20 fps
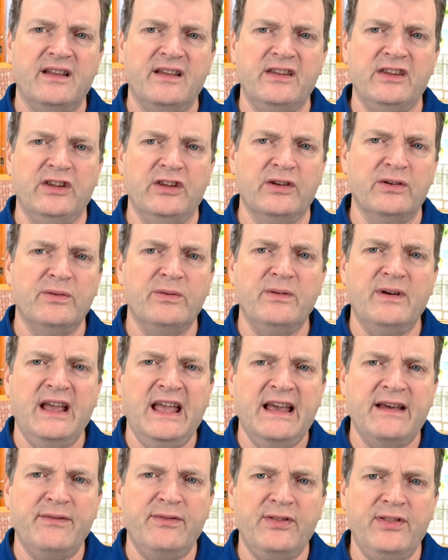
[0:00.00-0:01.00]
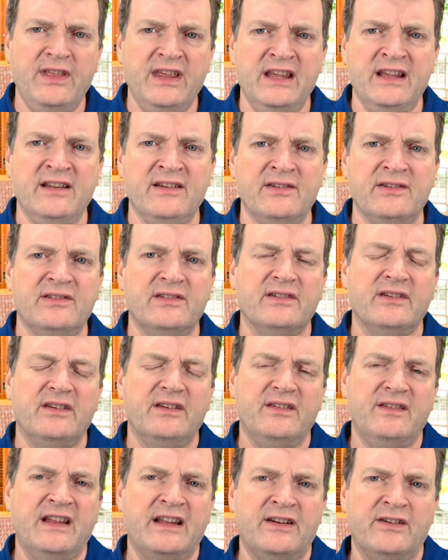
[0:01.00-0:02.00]
You have things
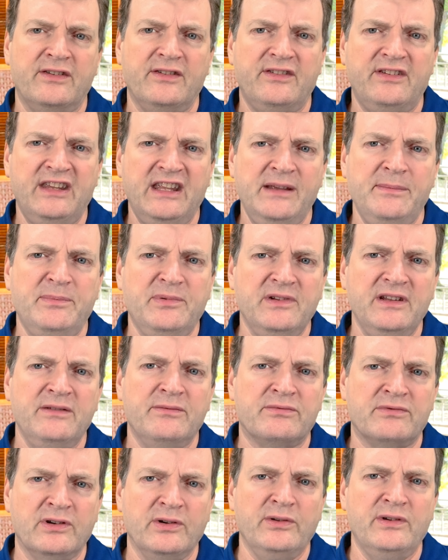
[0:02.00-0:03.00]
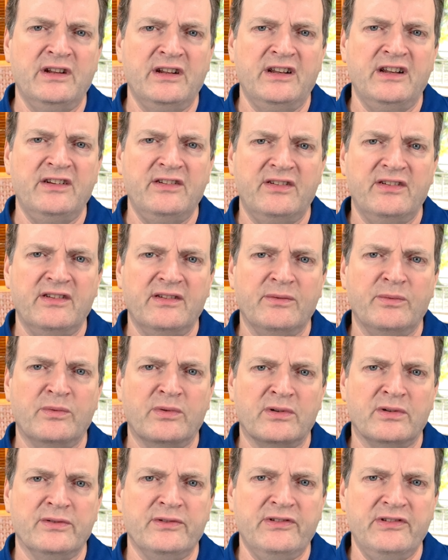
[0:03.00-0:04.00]
that are deeply rooted into the
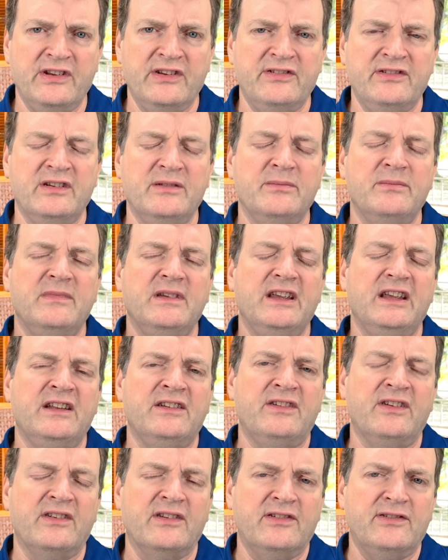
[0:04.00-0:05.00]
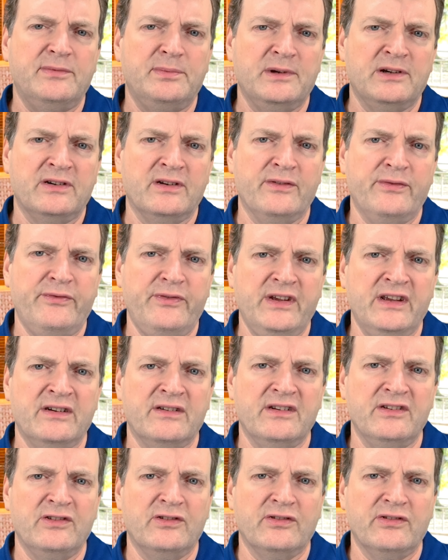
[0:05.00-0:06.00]
world system, into the spirit of
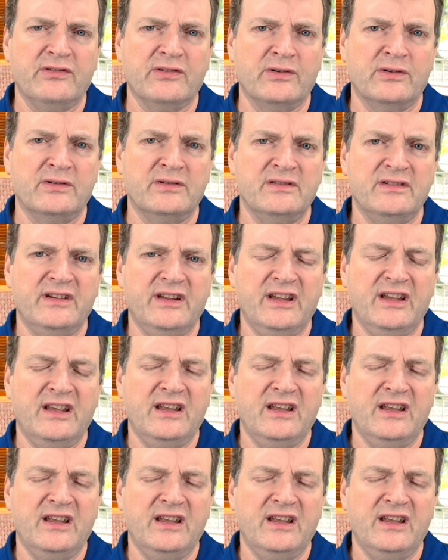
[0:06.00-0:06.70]
fear in your soul.